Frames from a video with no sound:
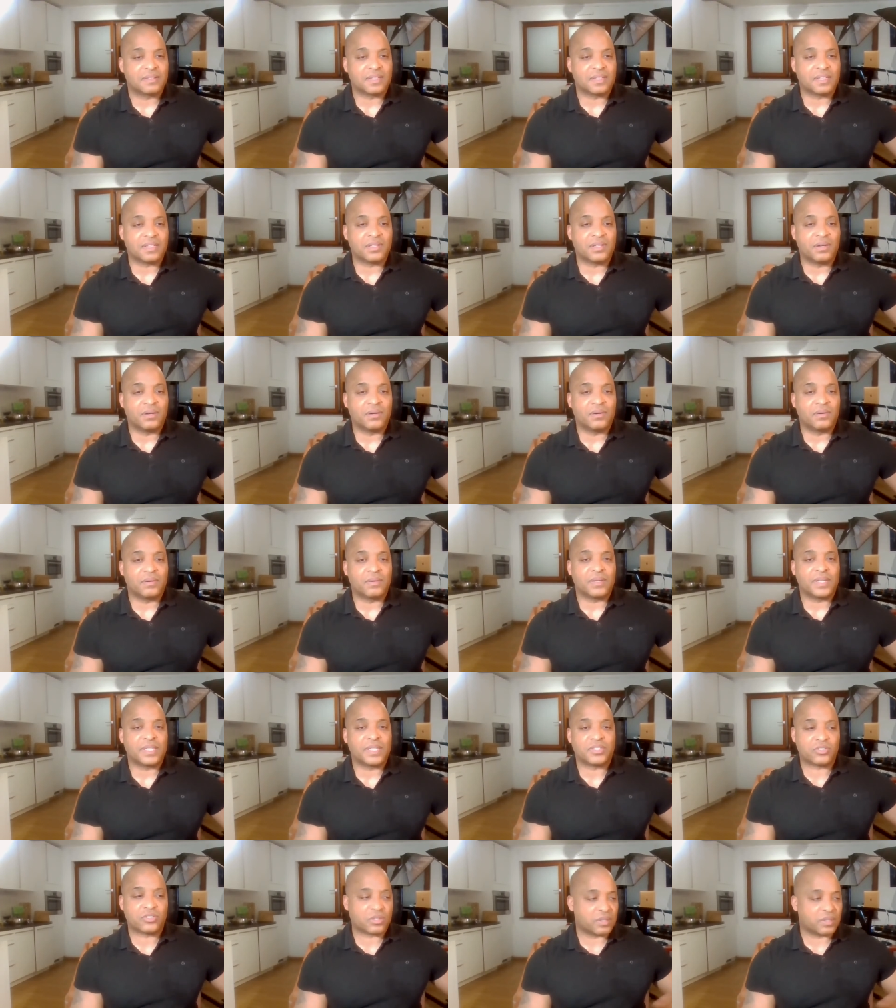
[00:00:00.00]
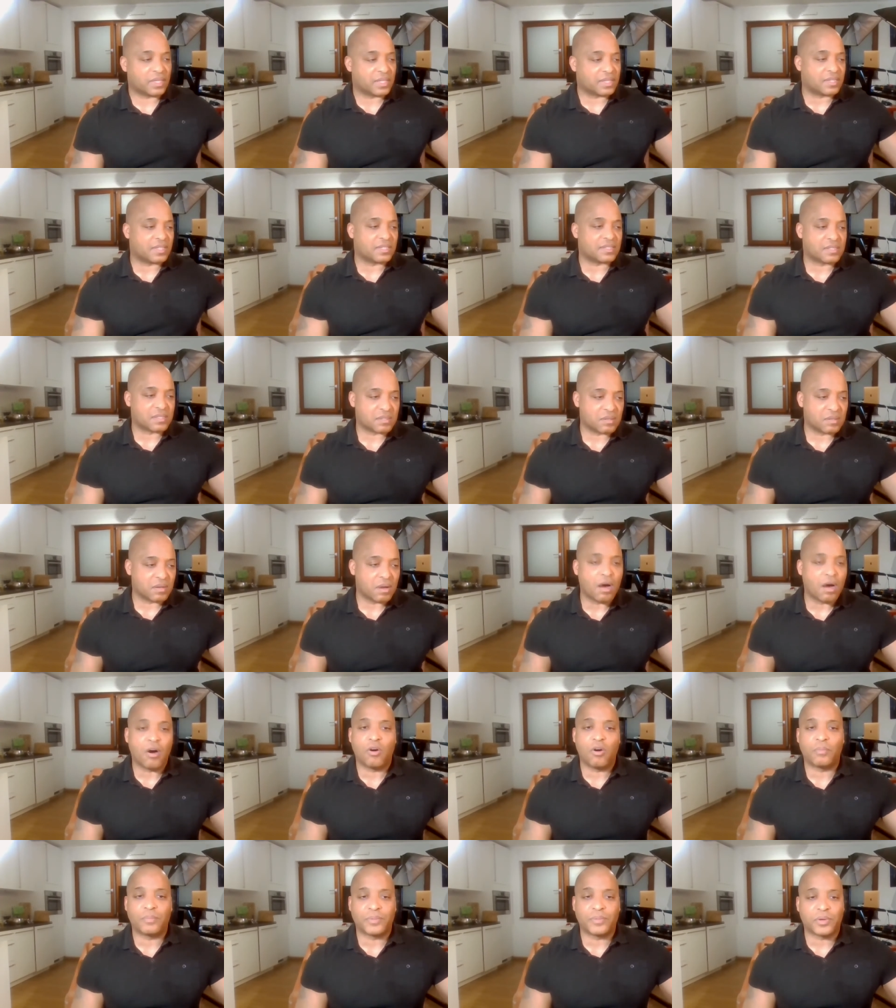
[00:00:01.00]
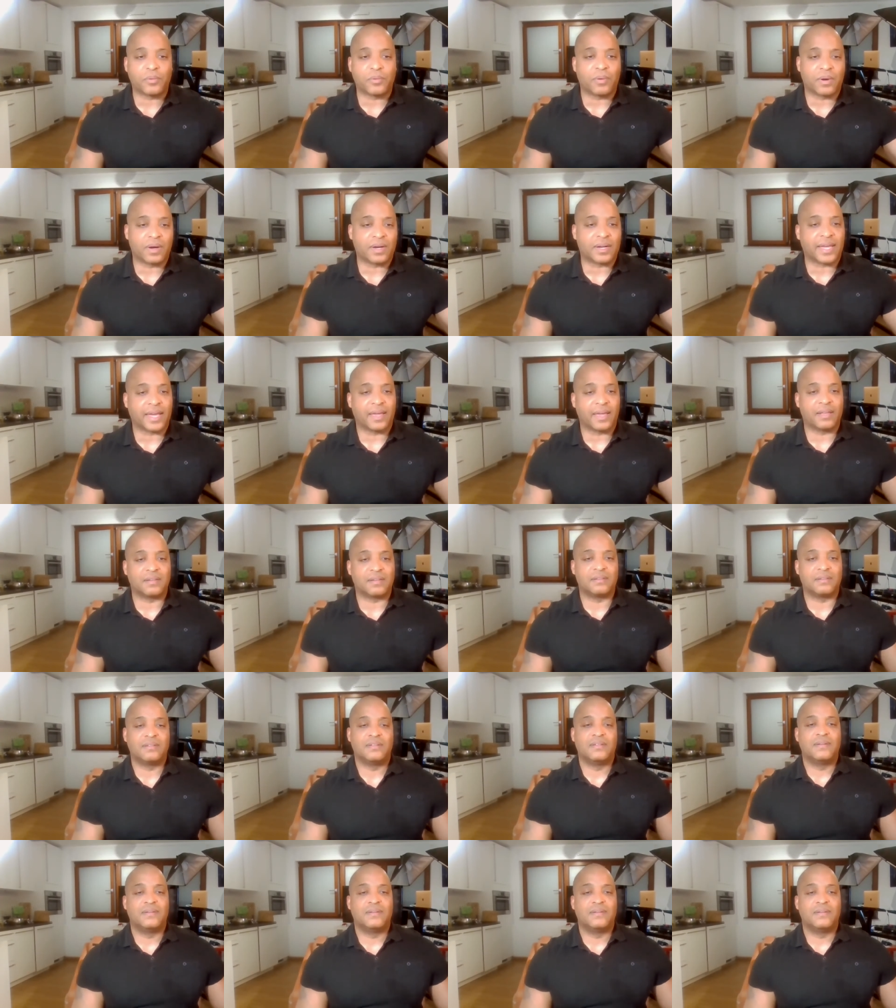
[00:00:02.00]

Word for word: You know, mm-hmm. at your at this home you work at.